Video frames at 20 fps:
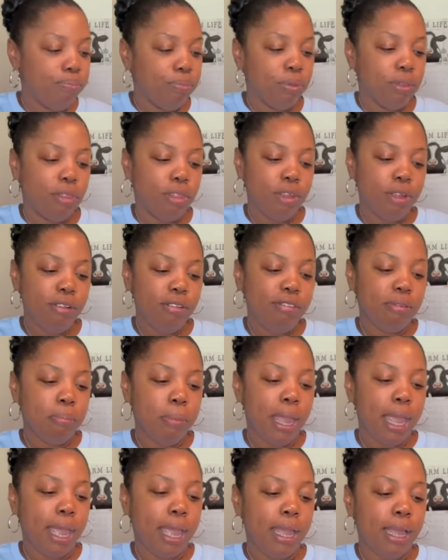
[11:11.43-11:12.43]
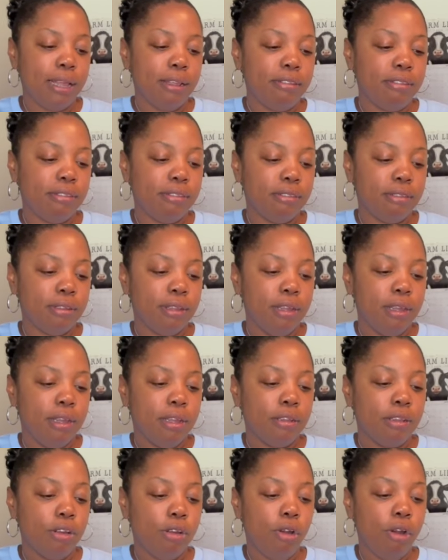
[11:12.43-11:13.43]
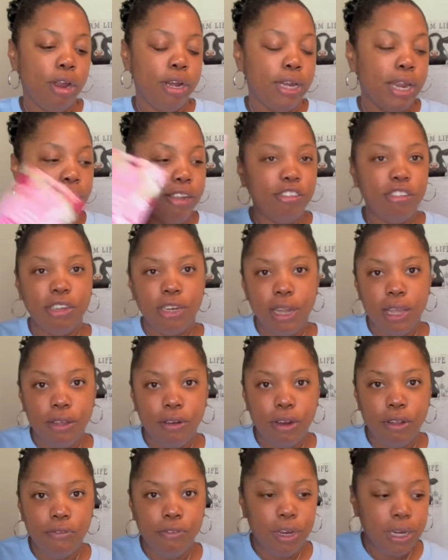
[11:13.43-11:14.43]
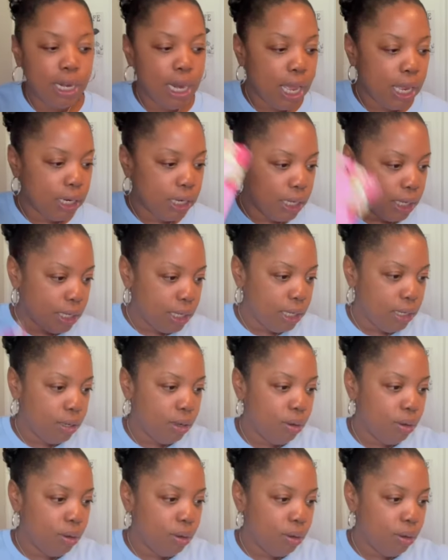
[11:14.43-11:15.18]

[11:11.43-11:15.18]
This mask, the carnation and the vanilla,